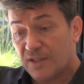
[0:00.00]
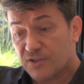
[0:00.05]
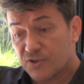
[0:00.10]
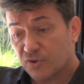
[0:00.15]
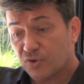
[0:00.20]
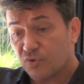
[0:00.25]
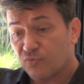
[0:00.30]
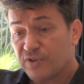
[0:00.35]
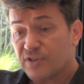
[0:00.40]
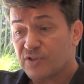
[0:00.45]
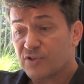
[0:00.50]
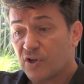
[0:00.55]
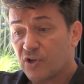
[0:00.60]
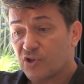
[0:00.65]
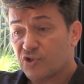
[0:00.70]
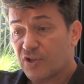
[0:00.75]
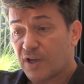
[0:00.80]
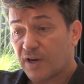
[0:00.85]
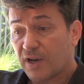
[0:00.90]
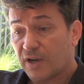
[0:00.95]
And so the
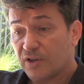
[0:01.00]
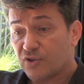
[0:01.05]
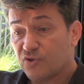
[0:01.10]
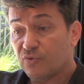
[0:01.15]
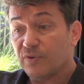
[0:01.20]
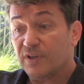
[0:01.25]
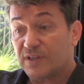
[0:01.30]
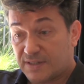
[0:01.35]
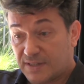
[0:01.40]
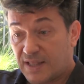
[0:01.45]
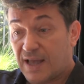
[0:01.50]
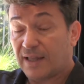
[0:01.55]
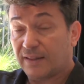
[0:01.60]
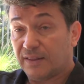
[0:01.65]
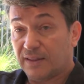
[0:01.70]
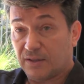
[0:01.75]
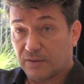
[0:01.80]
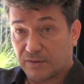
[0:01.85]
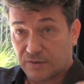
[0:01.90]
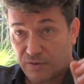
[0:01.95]
research that I do is
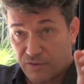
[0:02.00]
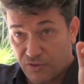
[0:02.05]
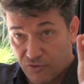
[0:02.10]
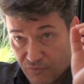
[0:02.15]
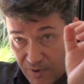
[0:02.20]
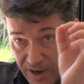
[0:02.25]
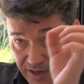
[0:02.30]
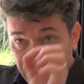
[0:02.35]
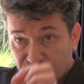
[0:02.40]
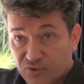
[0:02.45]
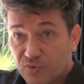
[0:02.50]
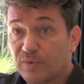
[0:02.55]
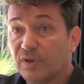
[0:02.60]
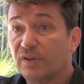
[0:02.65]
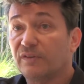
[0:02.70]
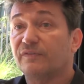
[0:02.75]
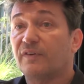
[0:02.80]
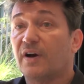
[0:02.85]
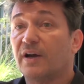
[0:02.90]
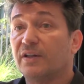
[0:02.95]
that the thread
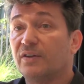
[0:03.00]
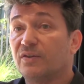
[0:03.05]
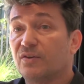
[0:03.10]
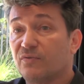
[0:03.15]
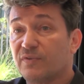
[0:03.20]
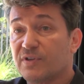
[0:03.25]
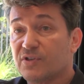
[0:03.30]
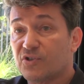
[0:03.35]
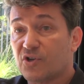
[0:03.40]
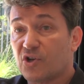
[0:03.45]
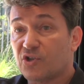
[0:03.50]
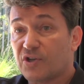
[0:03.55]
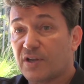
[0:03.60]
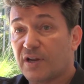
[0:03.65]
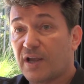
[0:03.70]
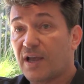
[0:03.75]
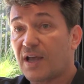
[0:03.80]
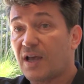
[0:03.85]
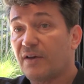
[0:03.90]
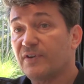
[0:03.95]
you will find in the
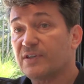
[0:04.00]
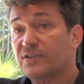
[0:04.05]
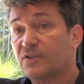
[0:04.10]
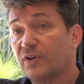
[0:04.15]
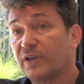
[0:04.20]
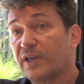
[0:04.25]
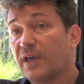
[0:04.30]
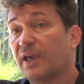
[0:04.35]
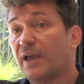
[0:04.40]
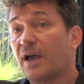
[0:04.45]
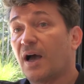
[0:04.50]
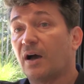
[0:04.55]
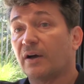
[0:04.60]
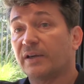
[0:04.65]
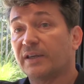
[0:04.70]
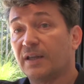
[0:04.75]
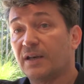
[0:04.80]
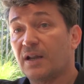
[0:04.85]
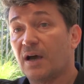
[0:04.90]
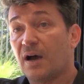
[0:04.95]
research that I have is, okay,
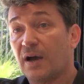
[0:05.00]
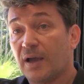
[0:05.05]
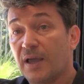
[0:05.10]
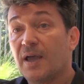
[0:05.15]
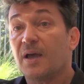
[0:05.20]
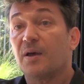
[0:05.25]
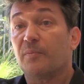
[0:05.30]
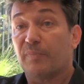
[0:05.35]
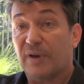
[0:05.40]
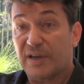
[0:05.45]
how can I,